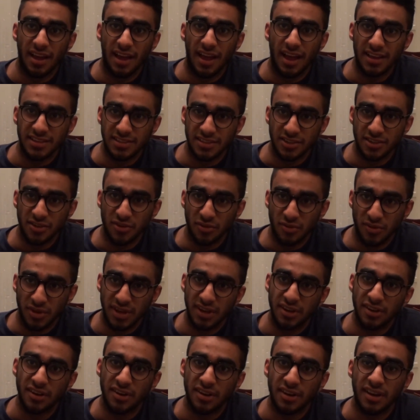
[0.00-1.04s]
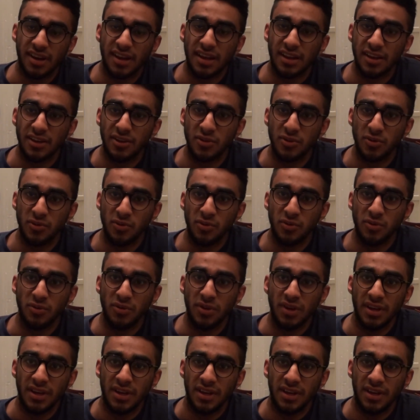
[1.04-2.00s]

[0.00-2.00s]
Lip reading: as a career, and who,